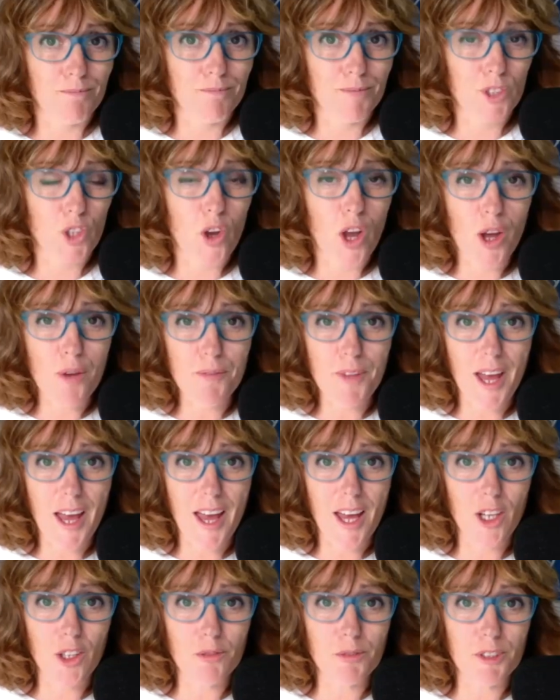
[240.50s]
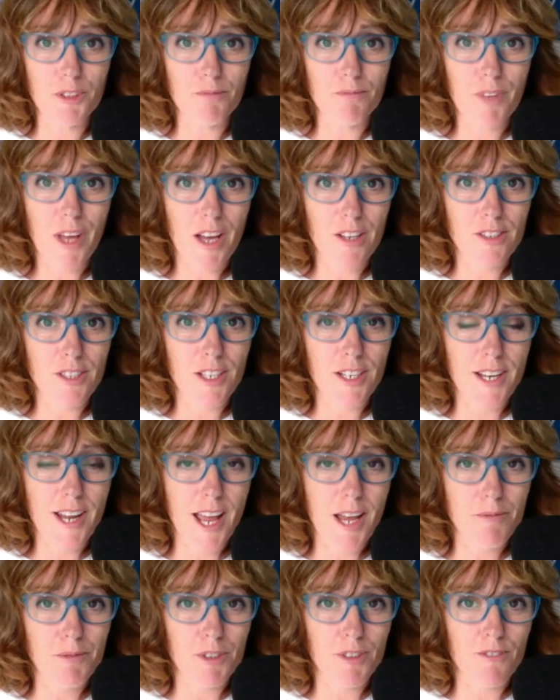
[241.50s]
So I hope that helped. How to
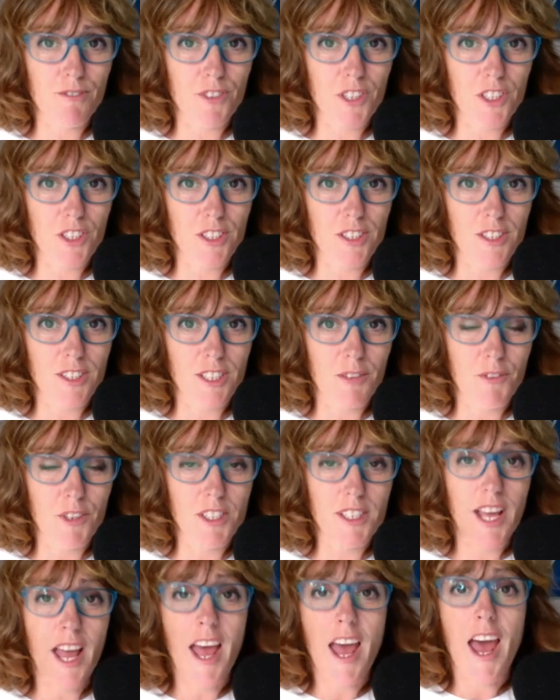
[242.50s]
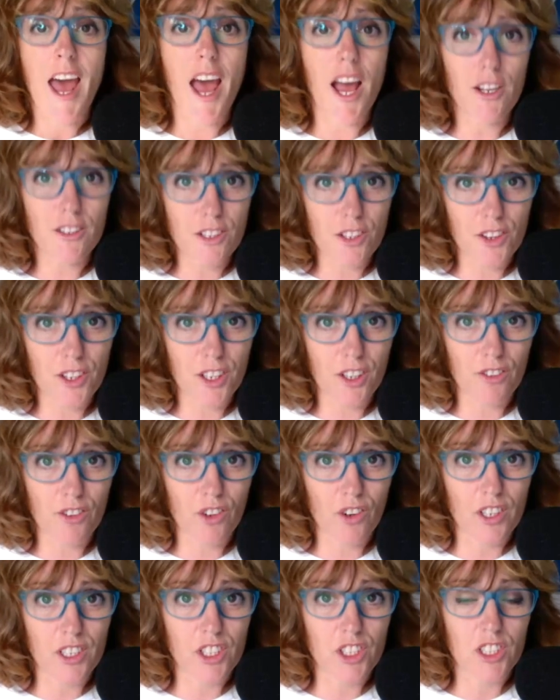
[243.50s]
nab some featured snippets, how to think of
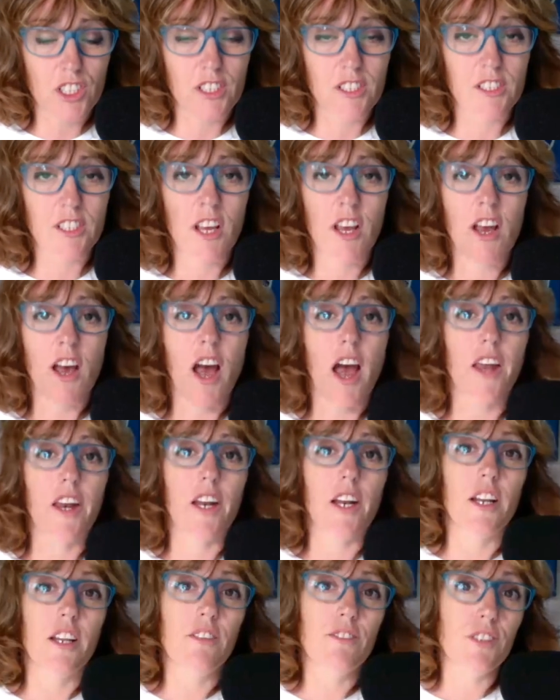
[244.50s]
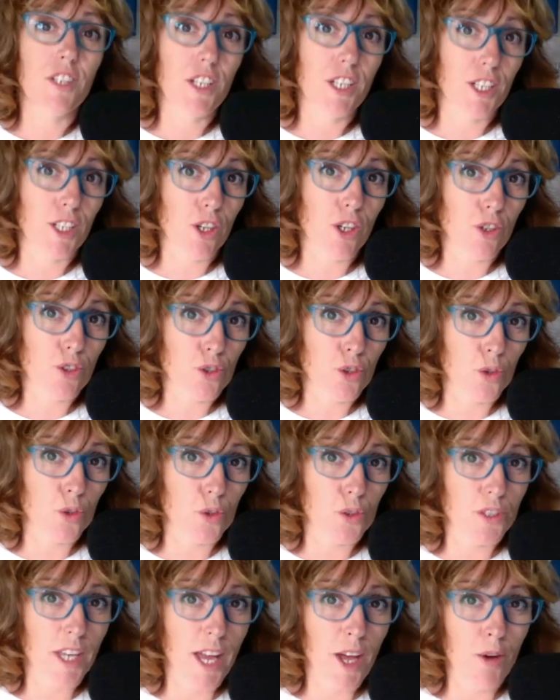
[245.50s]
questions, and a nifty little tool
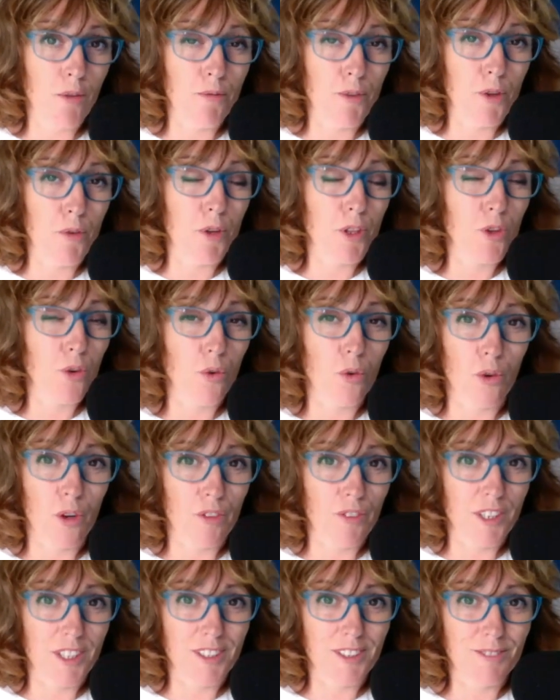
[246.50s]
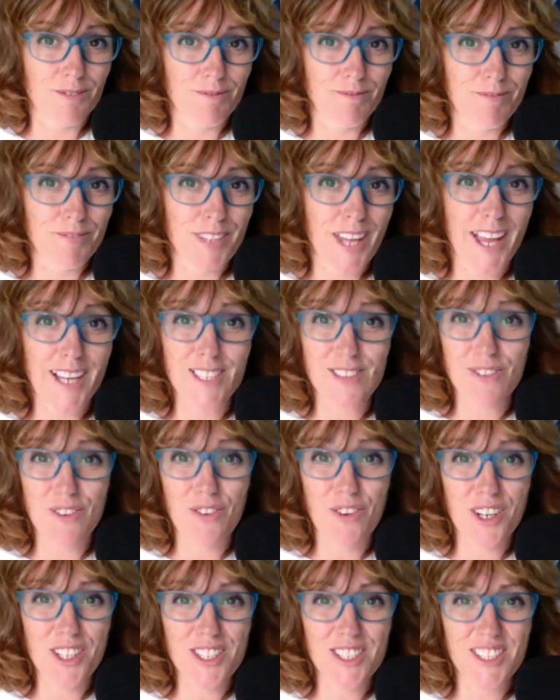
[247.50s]
to help you with all of it. Thanks for
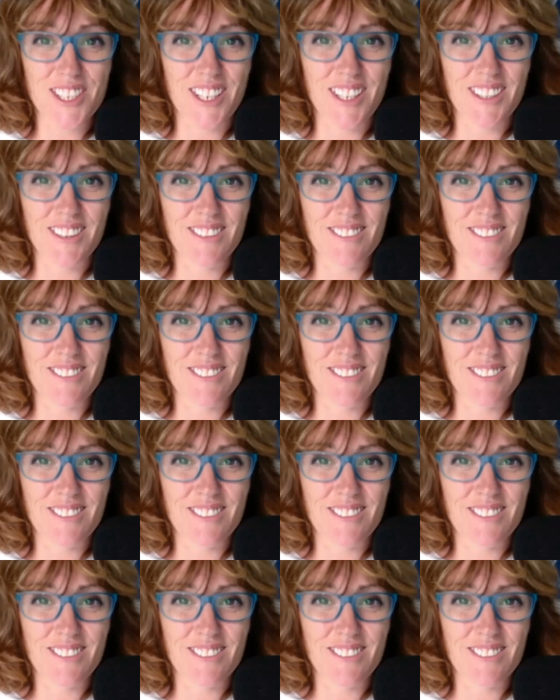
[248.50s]
watching.